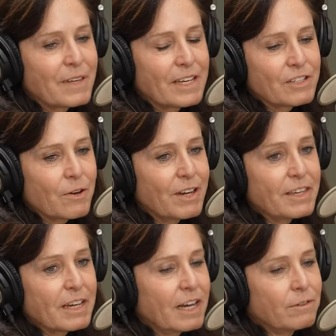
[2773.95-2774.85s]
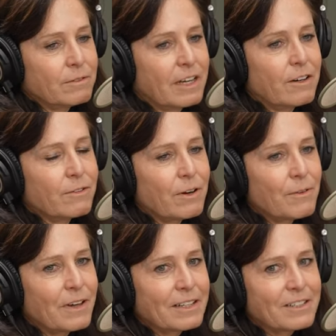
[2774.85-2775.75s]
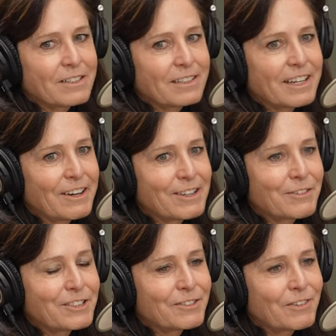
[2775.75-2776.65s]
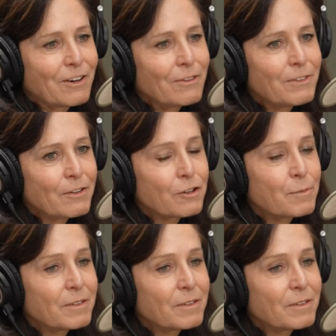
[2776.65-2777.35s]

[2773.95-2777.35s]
and so I think I don't I don't know if that's a characteristic of all founders,